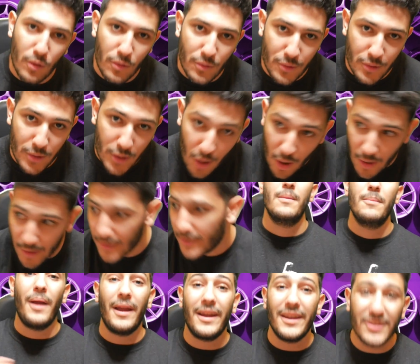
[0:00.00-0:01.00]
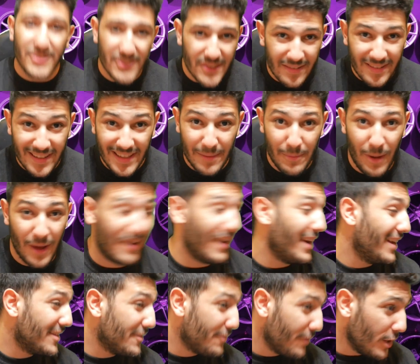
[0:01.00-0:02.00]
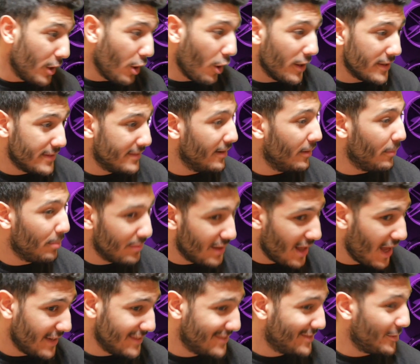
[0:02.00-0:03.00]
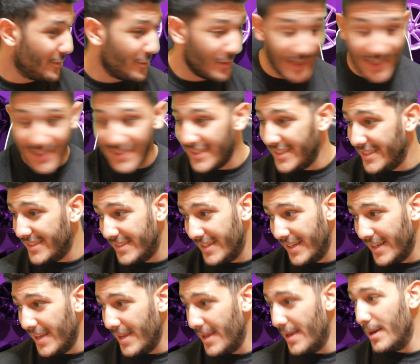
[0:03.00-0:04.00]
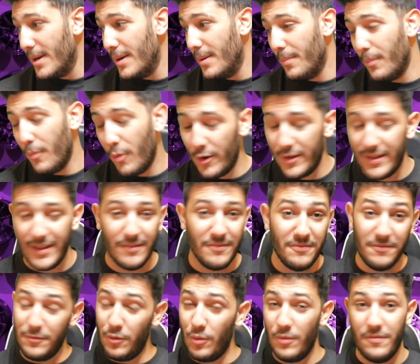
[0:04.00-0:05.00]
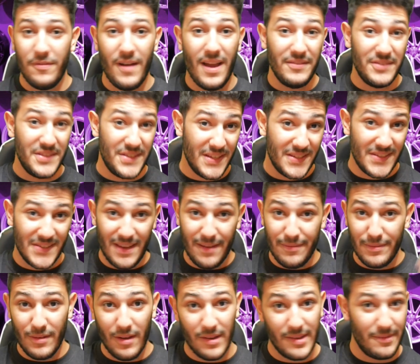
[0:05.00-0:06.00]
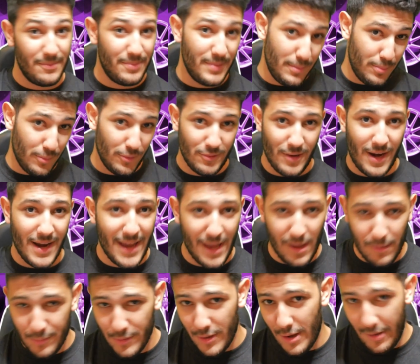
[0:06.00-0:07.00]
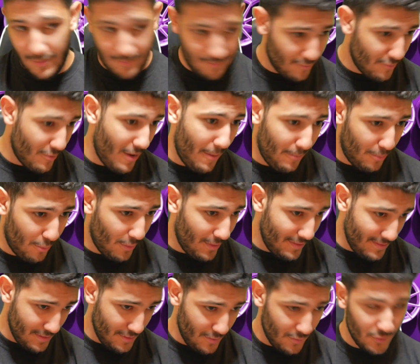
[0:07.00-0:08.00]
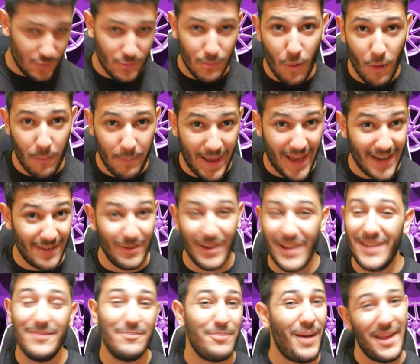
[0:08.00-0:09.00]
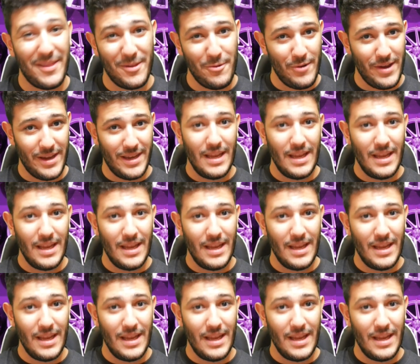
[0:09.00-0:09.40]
your car. Now here's the thing about it, it's very hard to apply, so you're gonna need more than 4, 5, 6, 7 other people trying to help you out wrap one little small panel. And by the way,